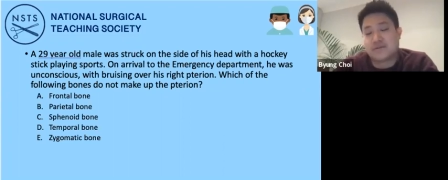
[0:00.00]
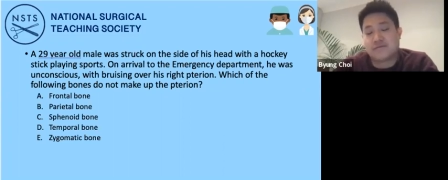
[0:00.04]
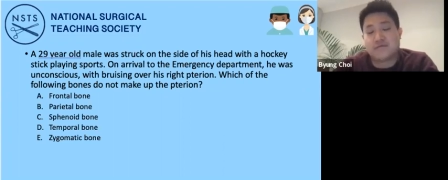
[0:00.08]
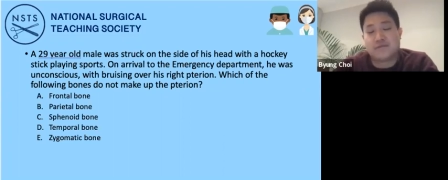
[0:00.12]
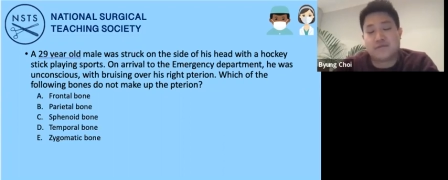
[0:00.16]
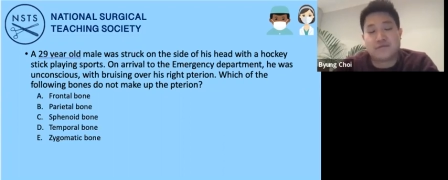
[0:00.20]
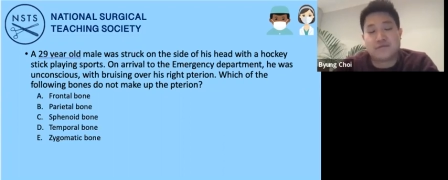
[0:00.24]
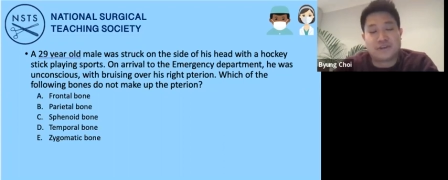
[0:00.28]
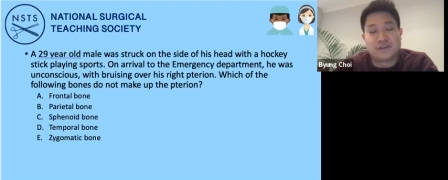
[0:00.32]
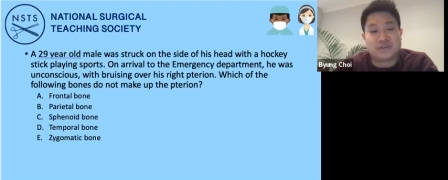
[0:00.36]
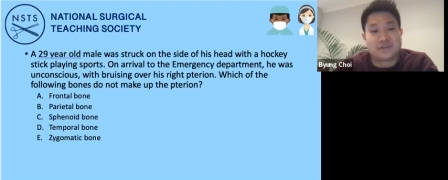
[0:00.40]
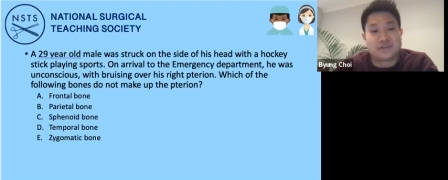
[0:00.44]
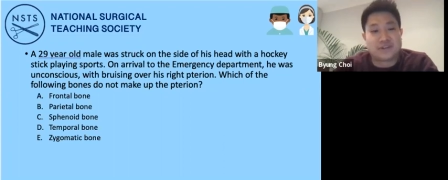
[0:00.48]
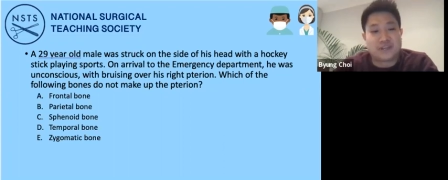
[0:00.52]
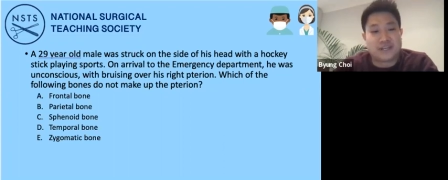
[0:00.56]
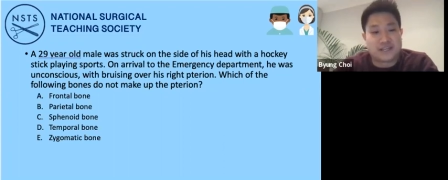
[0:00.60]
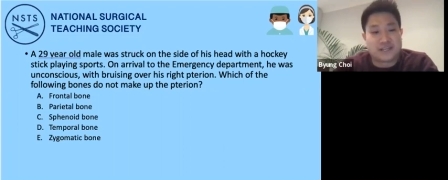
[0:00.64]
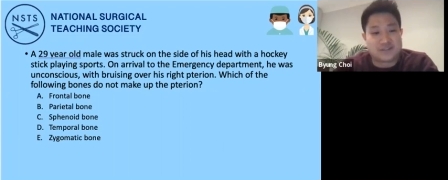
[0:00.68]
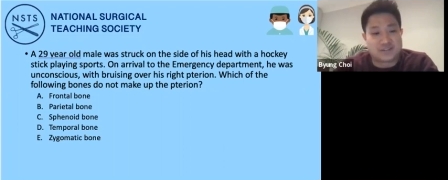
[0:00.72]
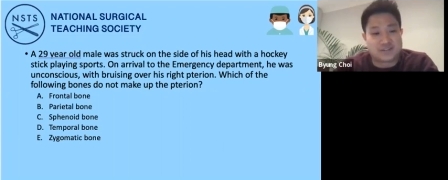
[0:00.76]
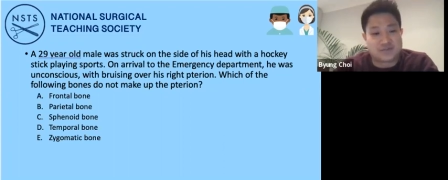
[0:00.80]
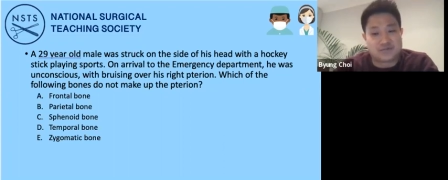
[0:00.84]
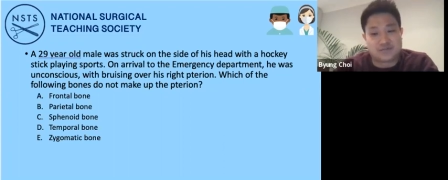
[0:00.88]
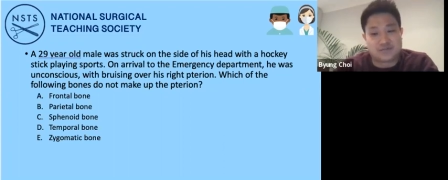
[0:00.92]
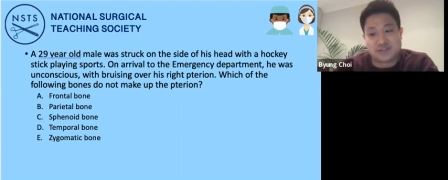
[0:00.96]
reveal the
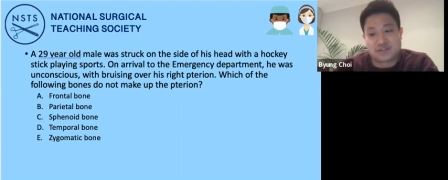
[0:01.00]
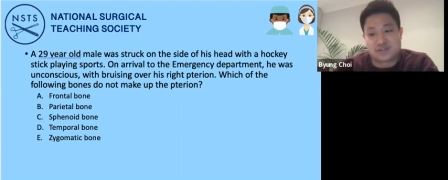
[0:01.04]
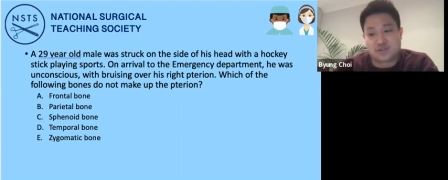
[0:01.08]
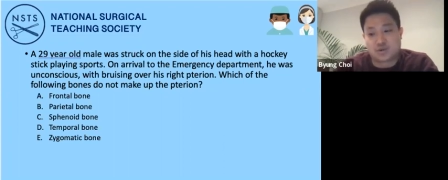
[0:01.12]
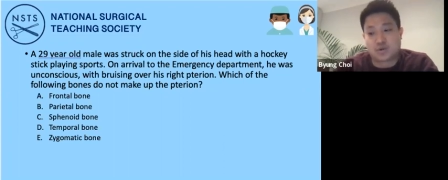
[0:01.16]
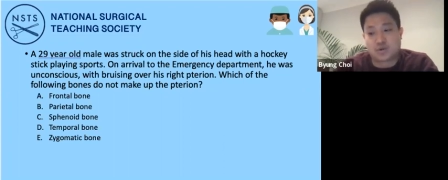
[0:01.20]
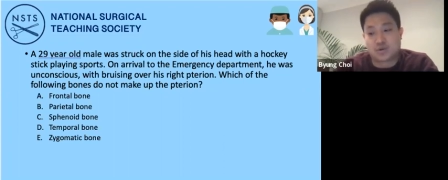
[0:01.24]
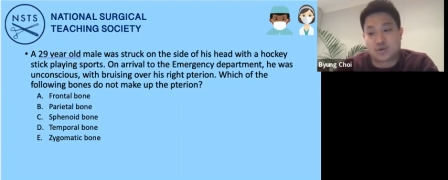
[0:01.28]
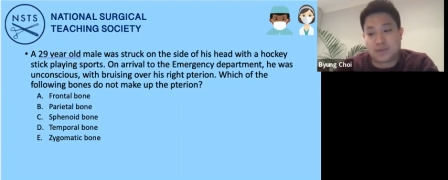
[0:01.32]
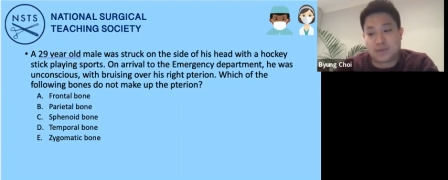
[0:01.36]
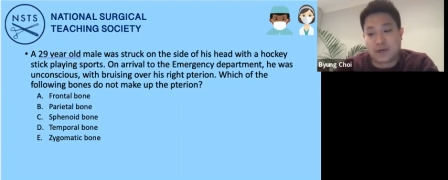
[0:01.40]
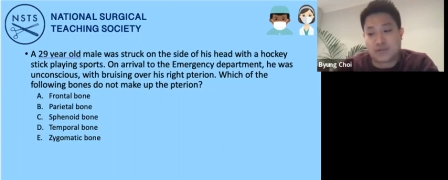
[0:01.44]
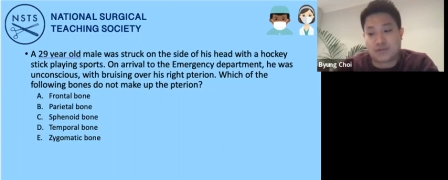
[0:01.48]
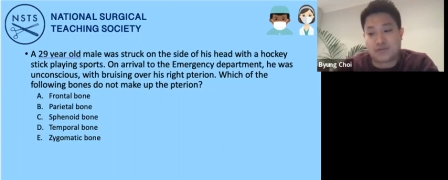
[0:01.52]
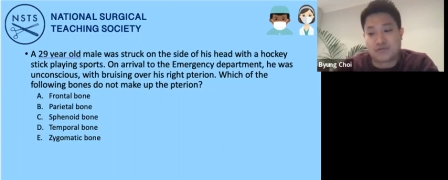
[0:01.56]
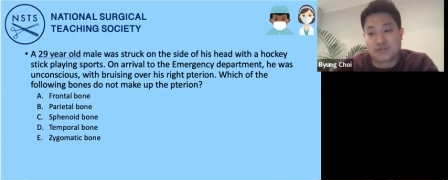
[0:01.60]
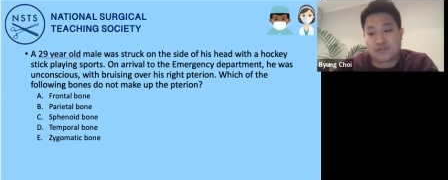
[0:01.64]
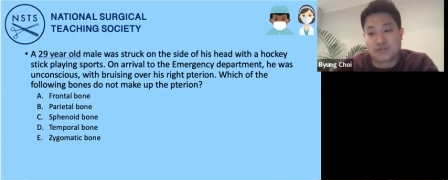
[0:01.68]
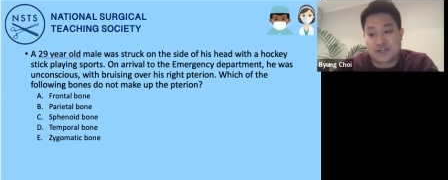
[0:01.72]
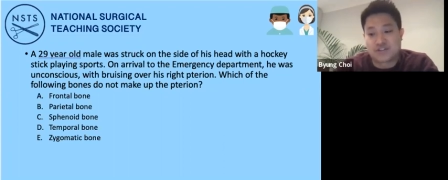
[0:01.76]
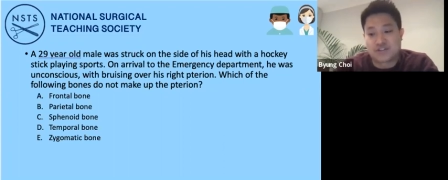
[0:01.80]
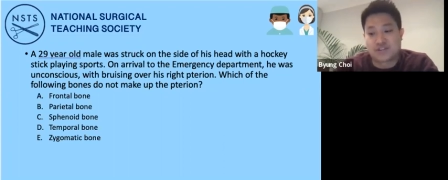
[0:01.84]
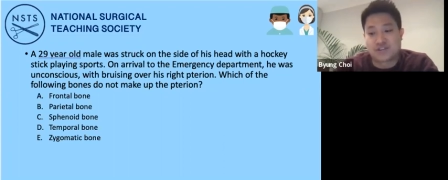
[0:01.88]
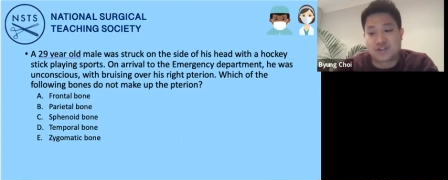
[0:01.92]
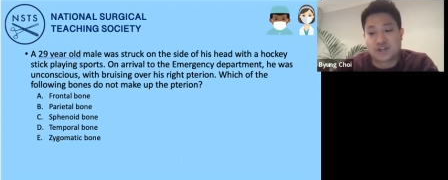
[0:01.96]
answer and talk about the
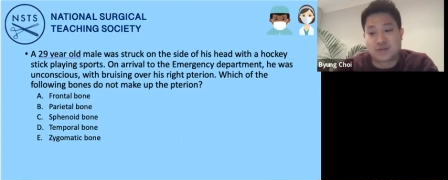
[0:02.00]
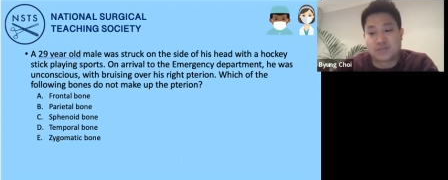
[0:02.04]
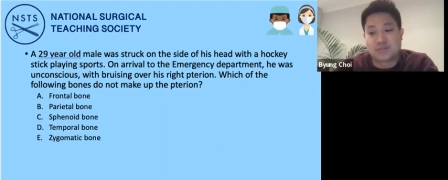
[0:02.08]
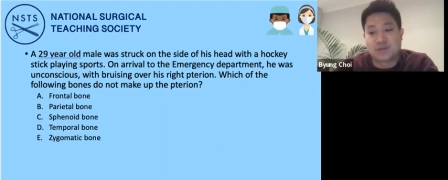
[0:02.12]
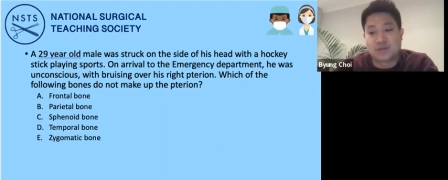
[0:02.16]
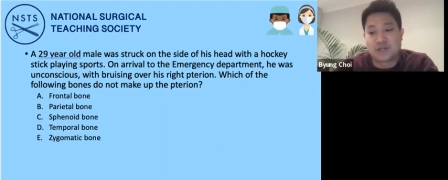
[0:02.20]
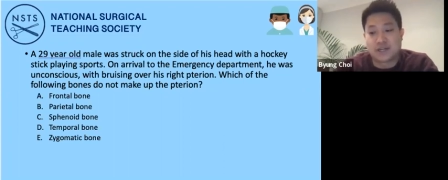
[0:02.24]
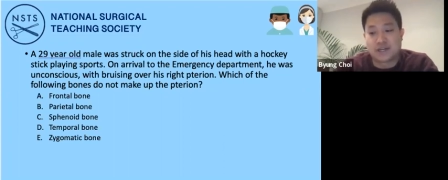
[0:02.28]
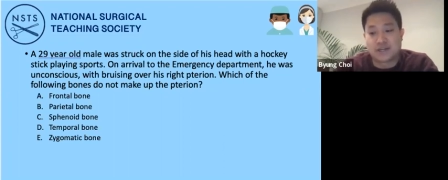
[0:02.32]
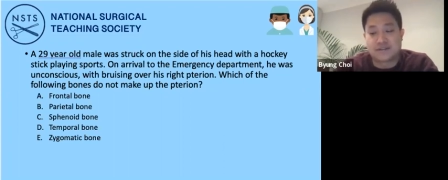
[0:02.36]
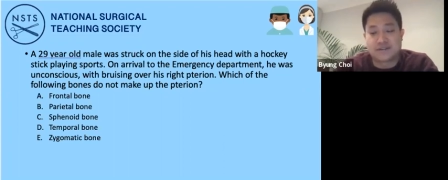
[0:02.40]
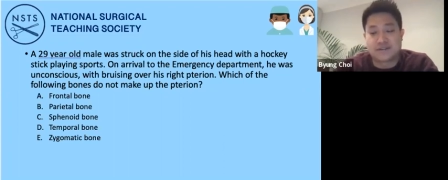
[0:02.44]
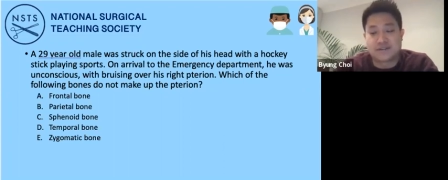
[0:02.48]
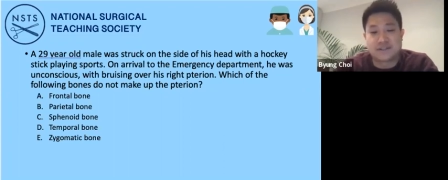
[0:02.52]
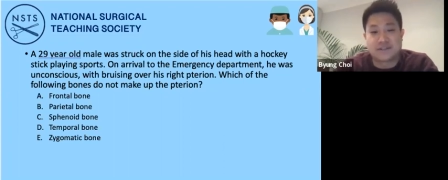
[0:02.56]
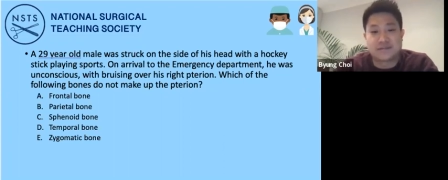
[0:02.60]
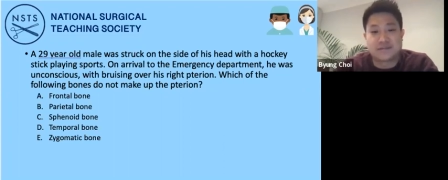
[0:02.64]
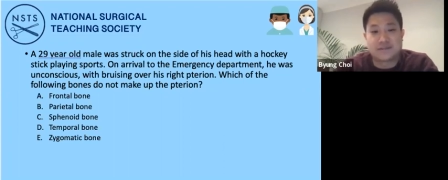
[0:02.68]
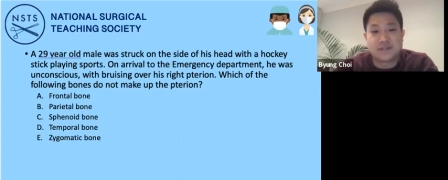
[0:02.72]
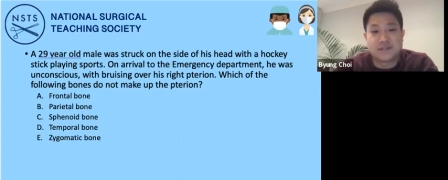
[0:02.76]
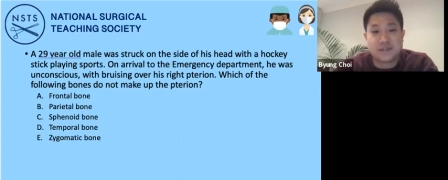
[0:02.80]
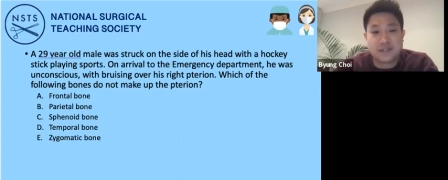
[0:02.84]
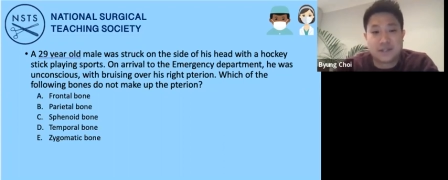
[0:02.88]
rationale behind it.